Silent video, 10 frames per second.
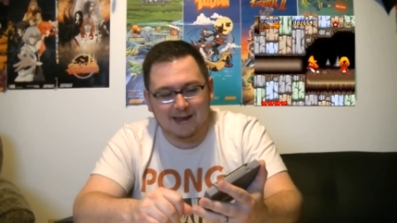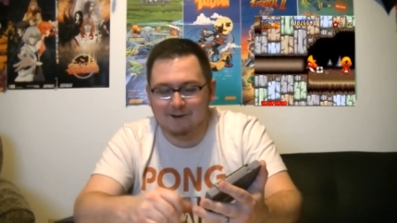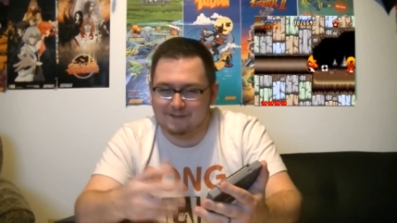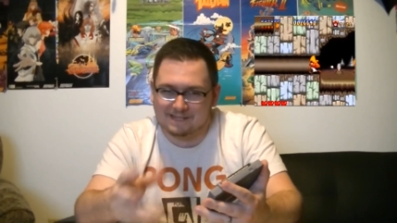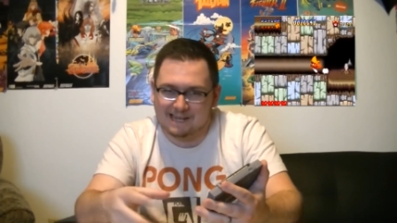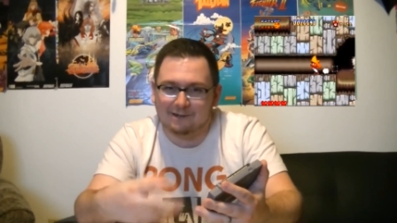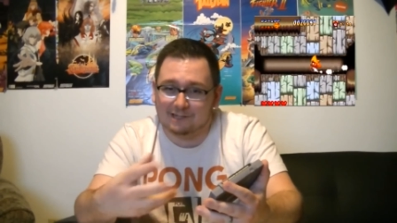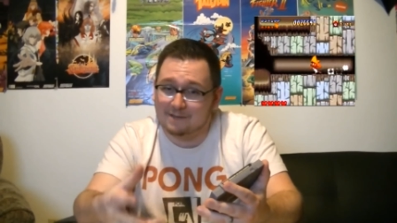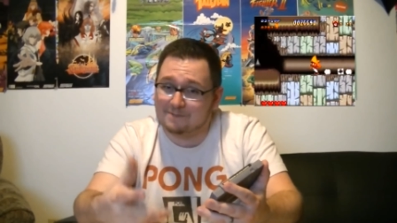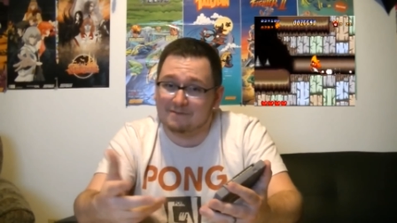hearing the sound
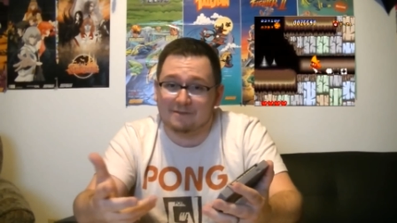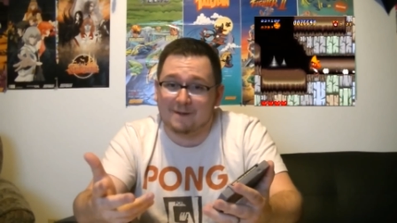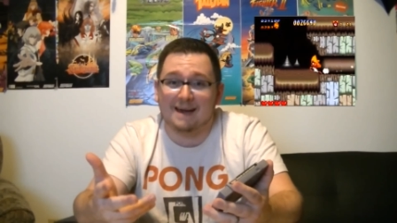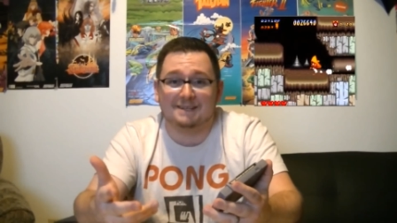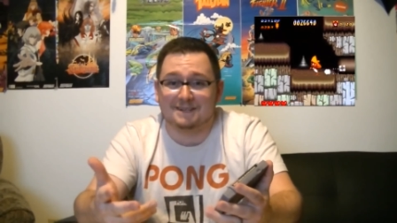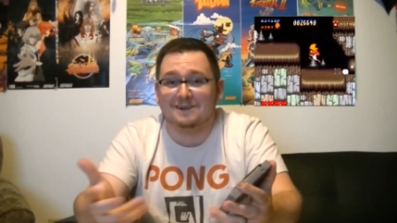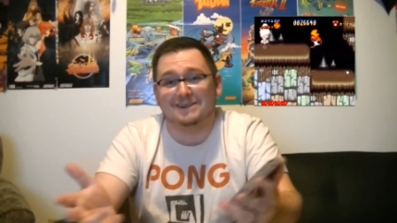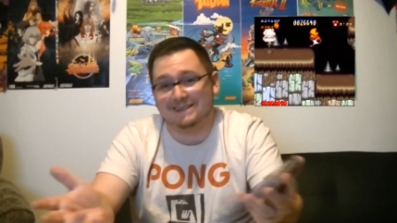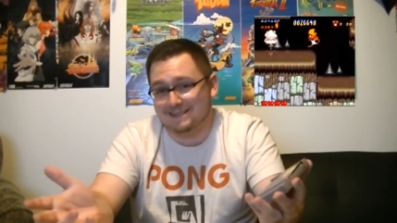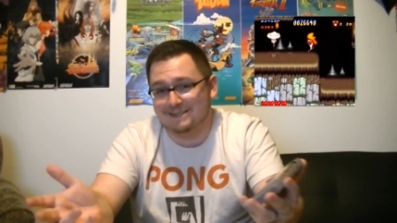clips of the mice
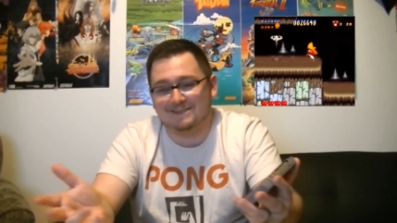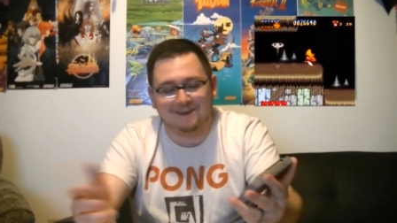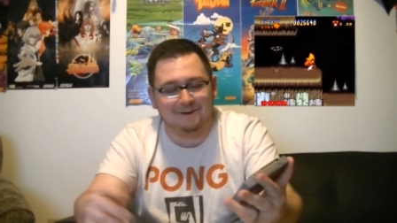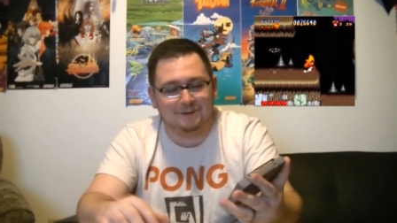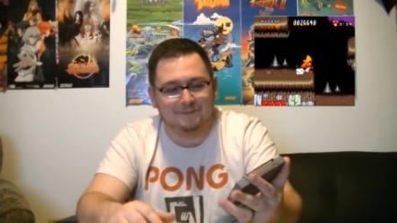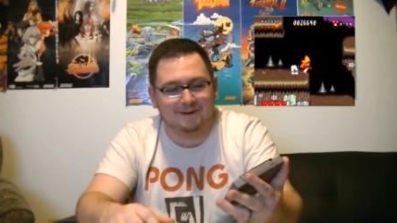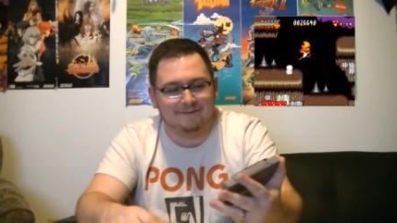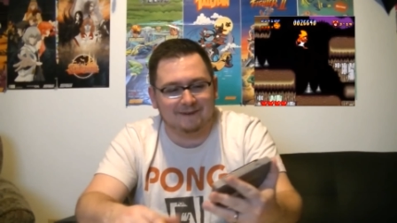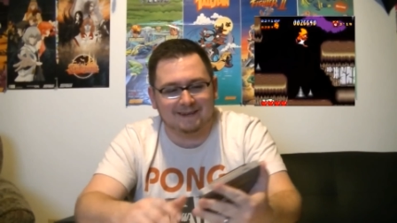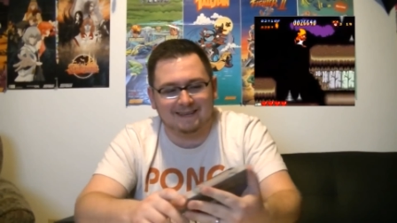talking, it's always pretty
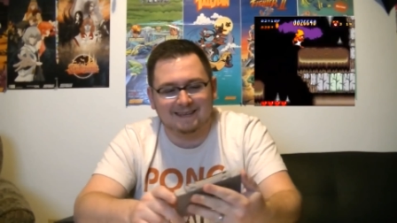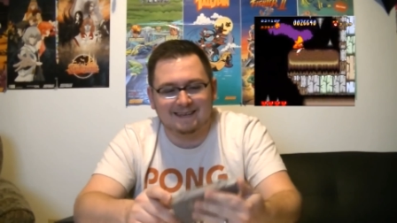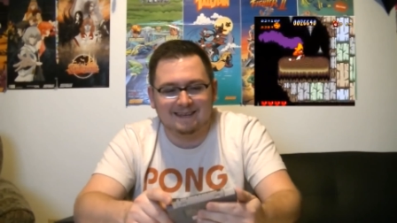funny.